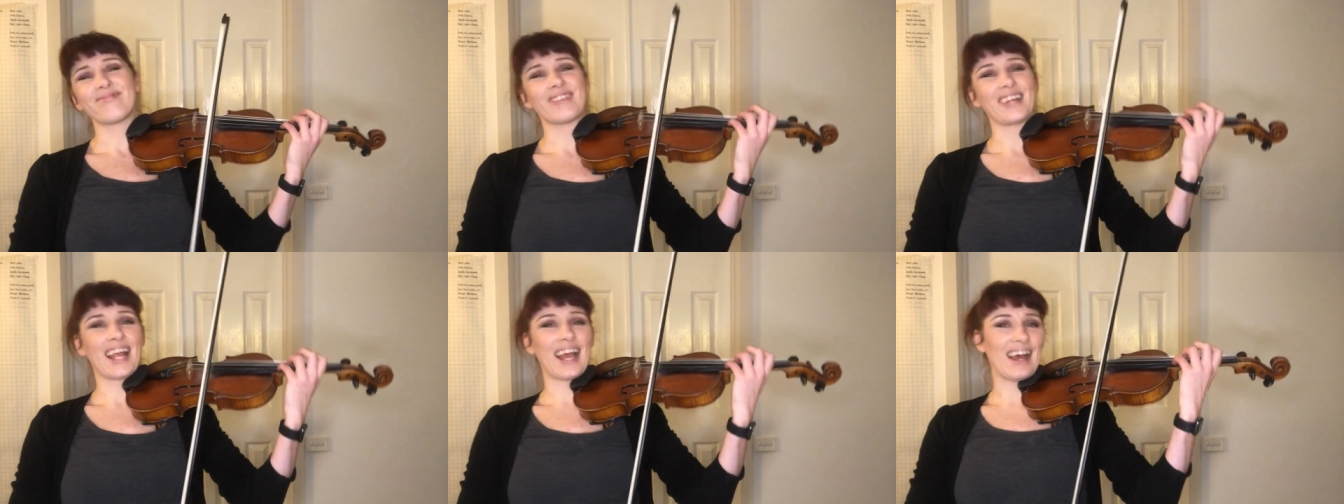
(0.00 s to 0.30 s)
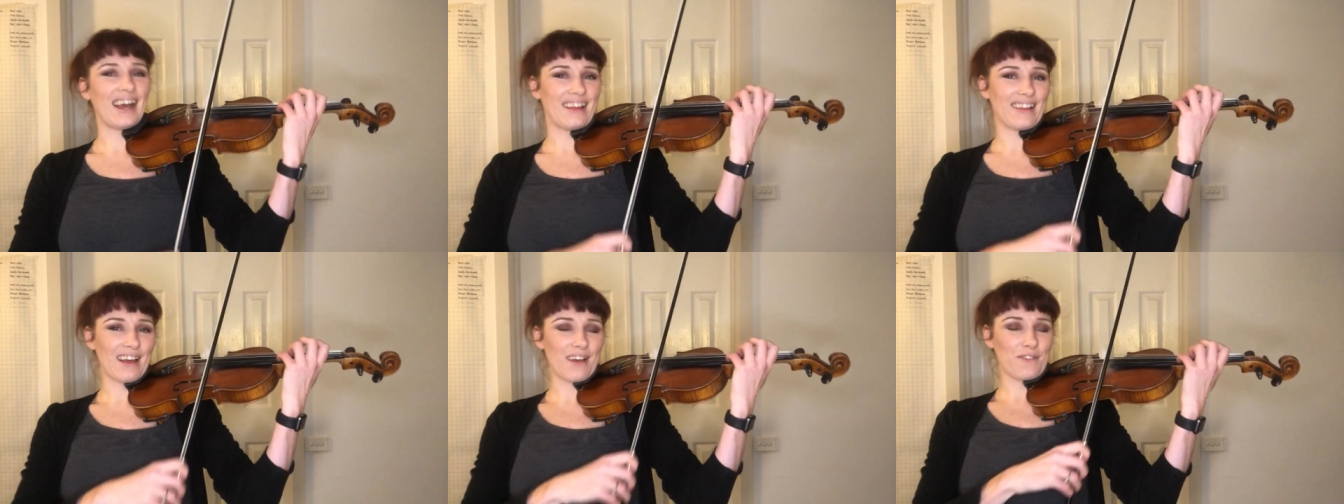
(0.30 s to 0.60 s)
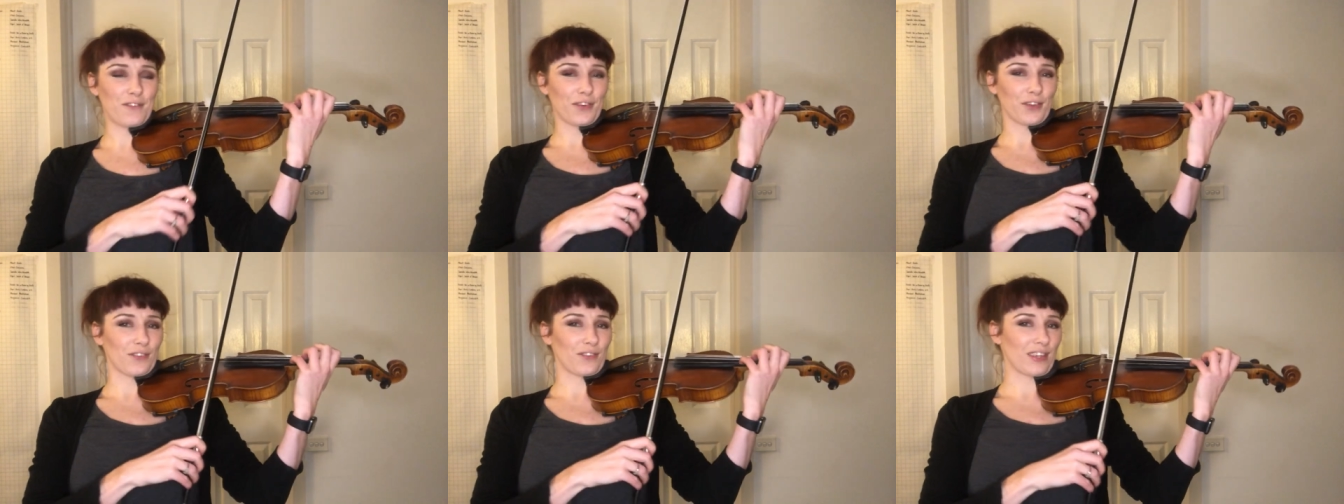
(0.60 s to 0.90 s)
Yeah, that
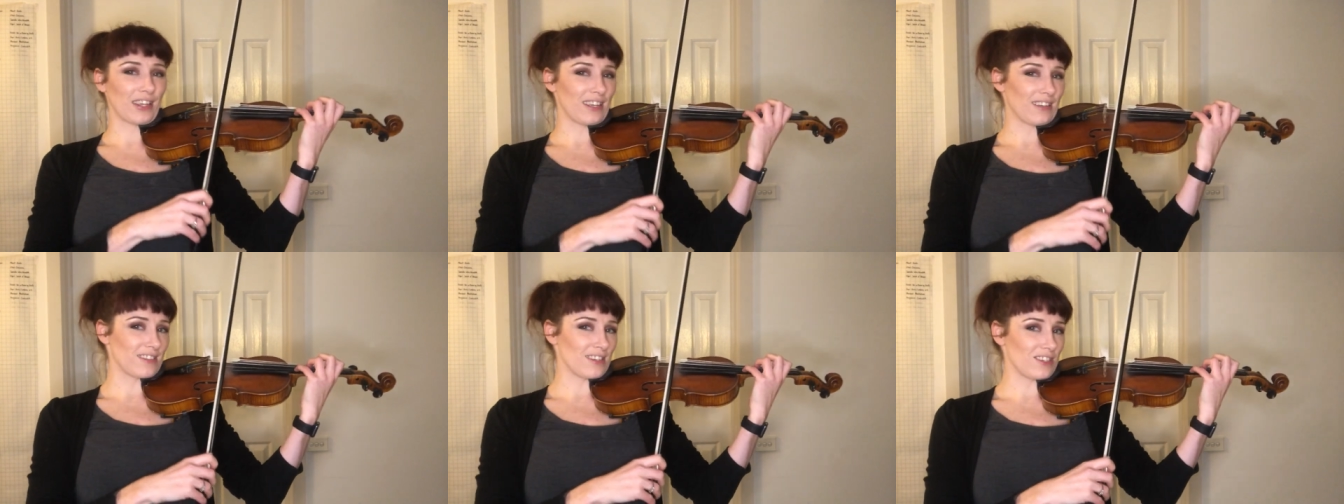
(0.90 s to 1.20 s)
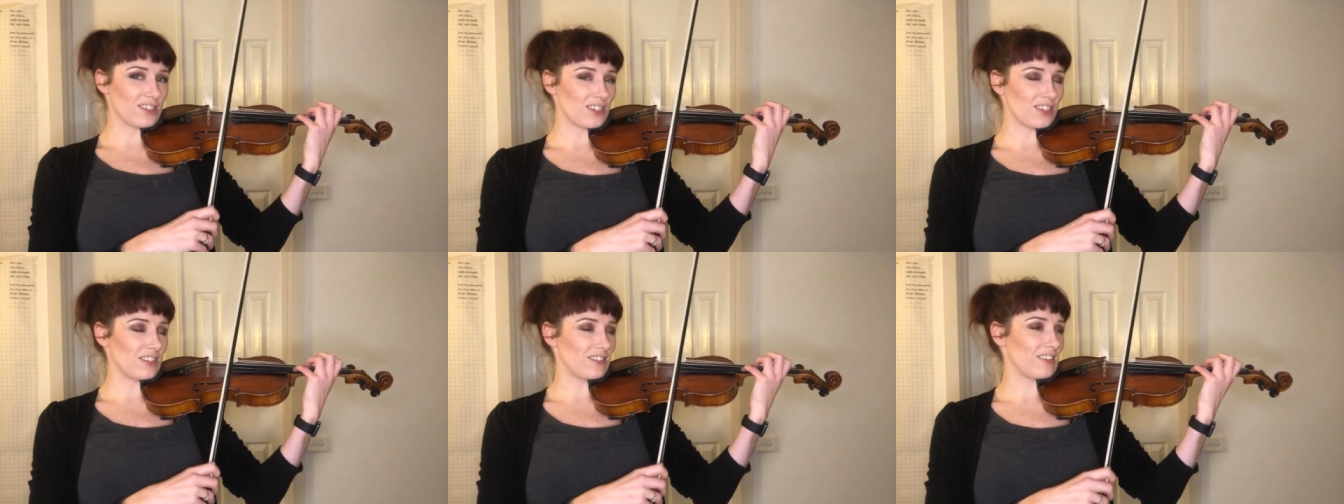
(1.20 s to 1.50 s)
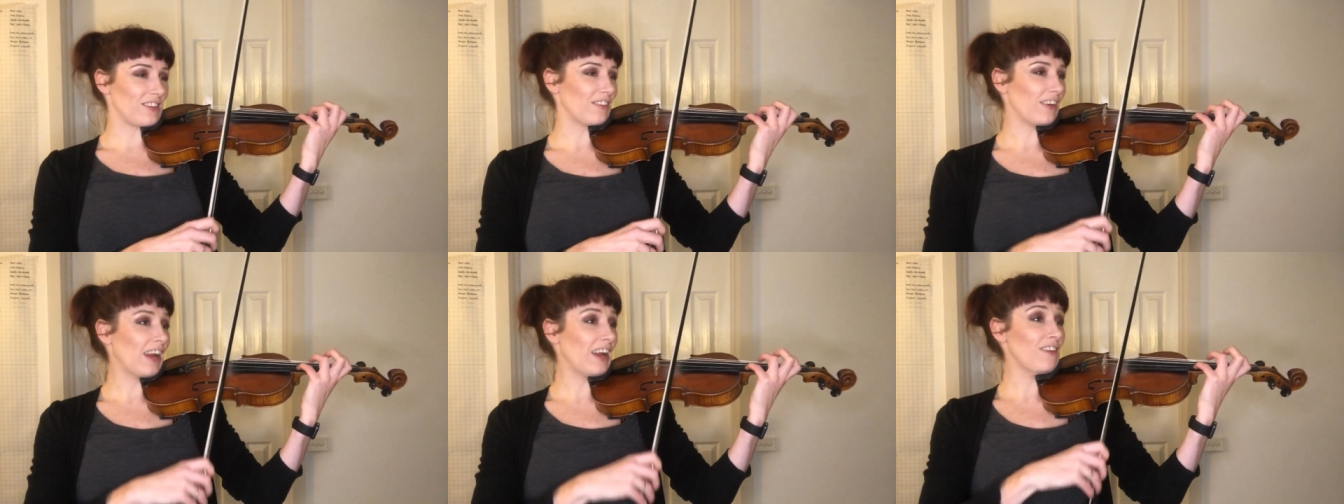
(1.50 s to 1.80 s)
4th finger is a
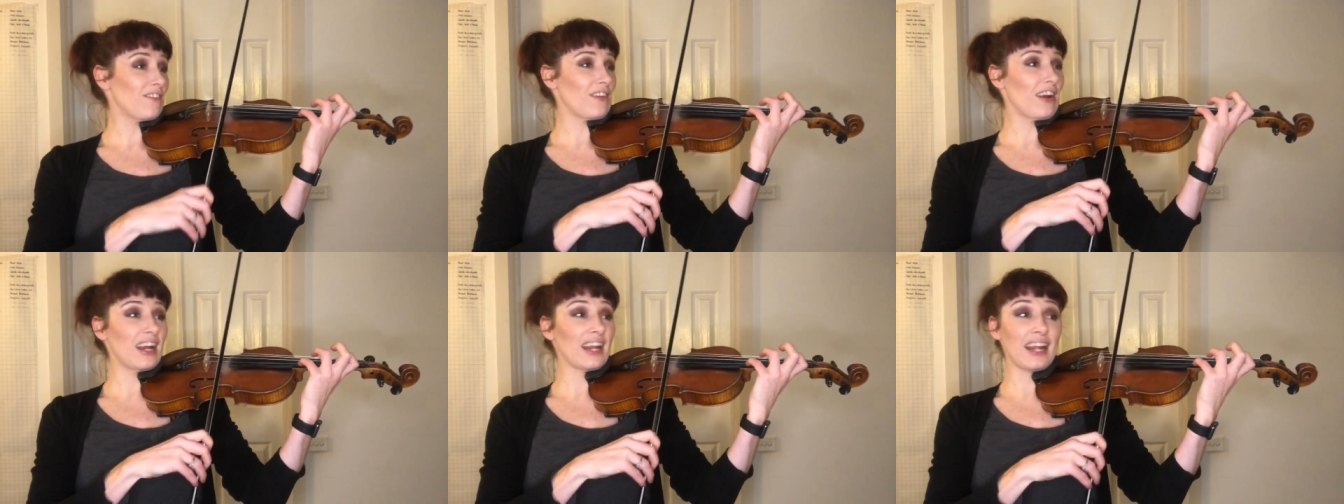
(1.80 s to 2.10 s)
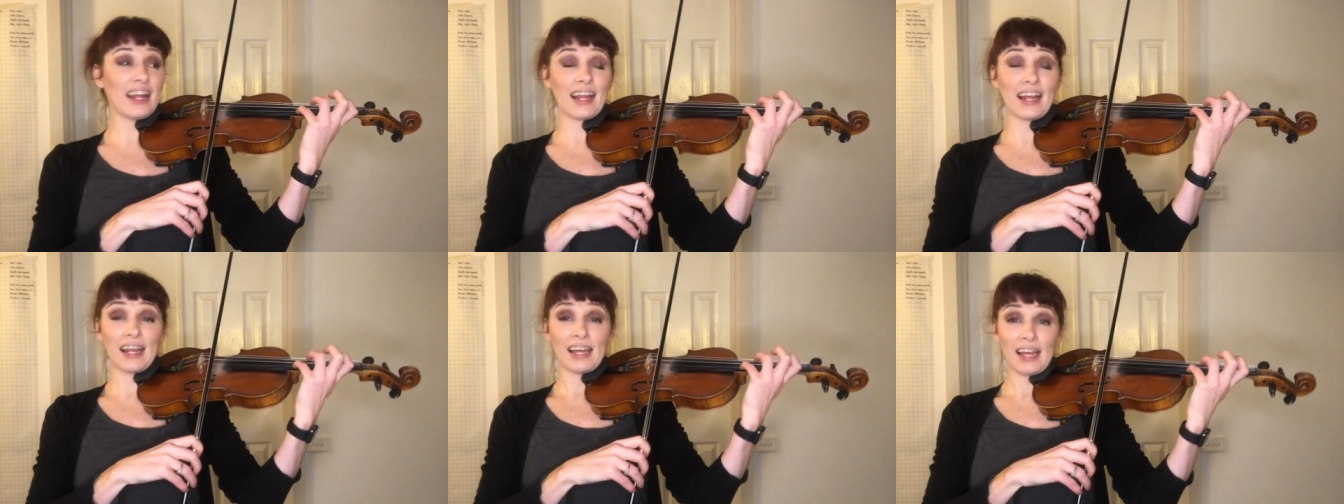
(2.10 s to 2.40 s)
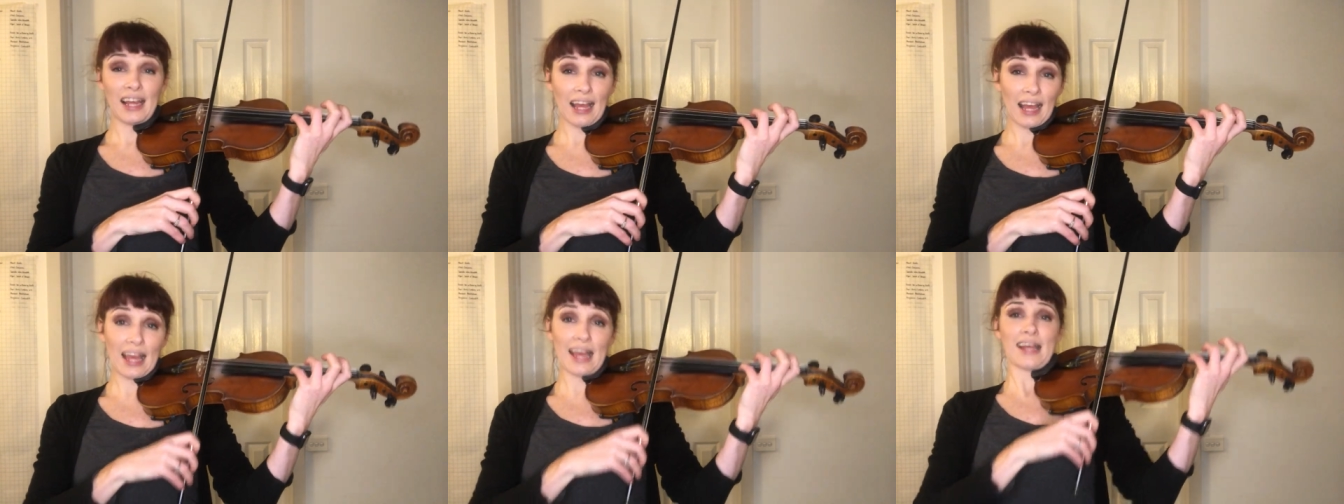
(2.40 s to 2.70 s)
doozy, right? Ready,
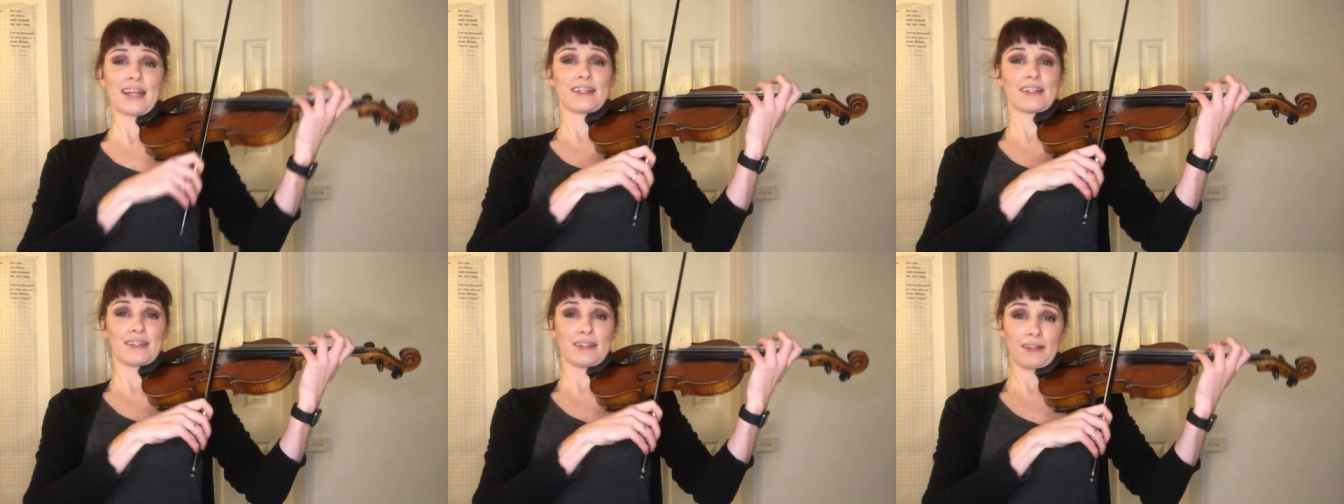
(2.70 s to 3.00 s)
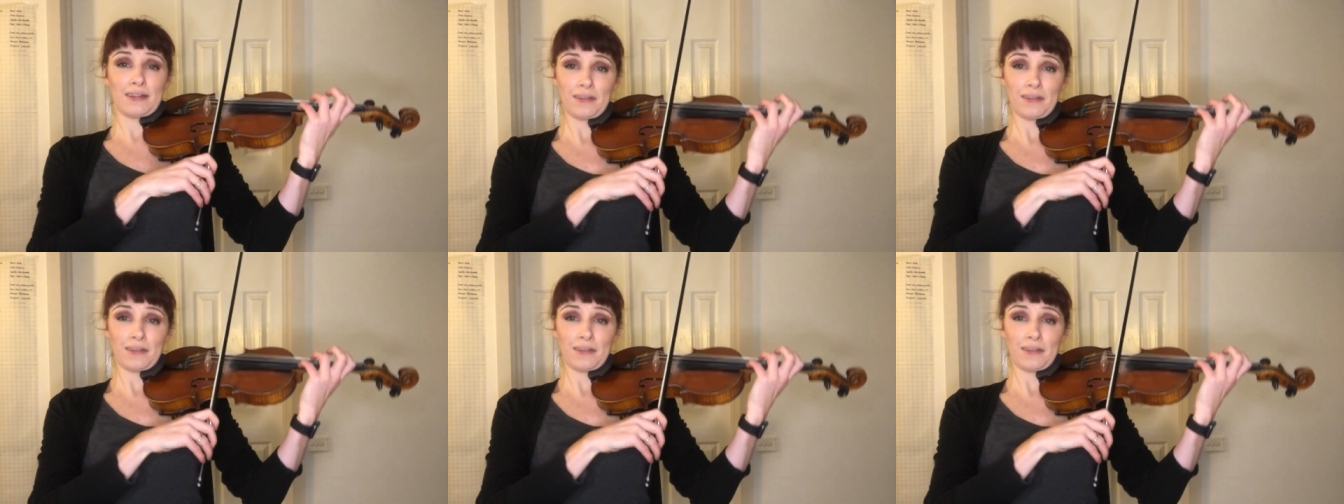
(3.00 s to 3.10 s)
and.